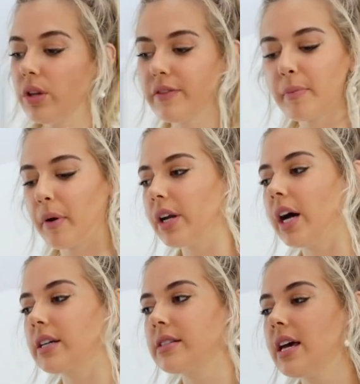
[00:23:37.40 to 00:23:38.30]
All of the
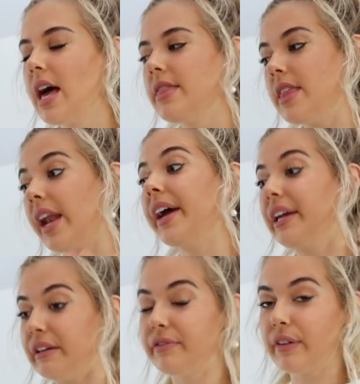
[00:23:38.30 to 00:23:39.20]
products that I
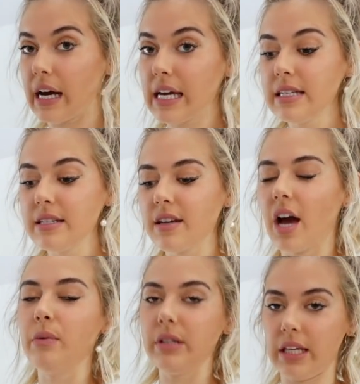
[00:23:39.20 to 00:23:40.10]
can find,
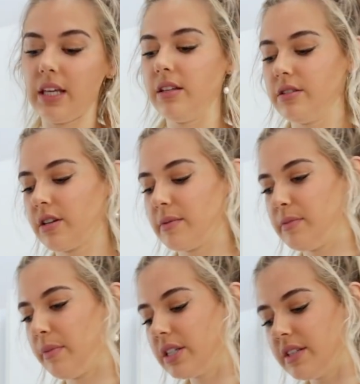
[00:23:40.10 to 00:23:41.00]
I will link in the
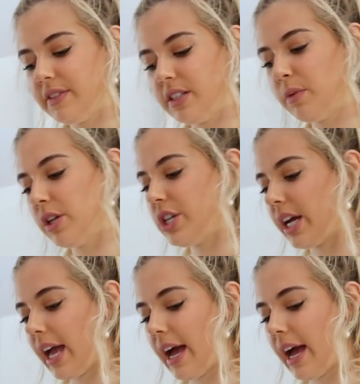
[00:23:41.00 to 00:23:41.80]
description box if you want to check